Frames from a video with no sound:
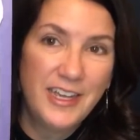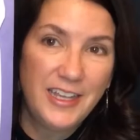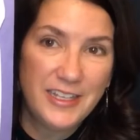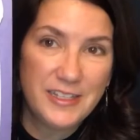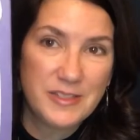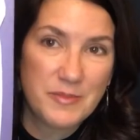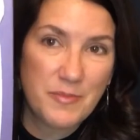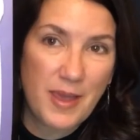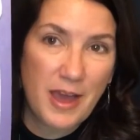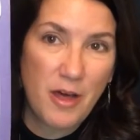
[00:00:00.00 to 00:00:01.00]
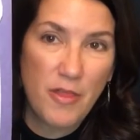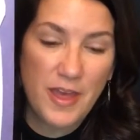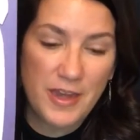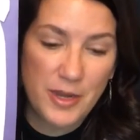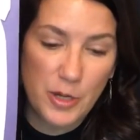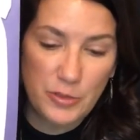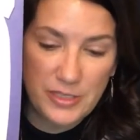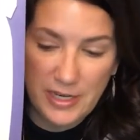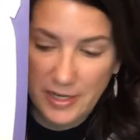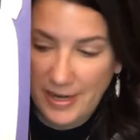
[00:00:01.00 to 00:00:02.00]
his mouth and nose
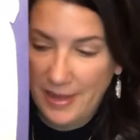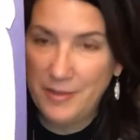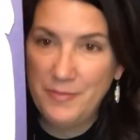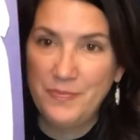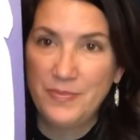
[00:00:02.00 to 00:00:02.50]
area.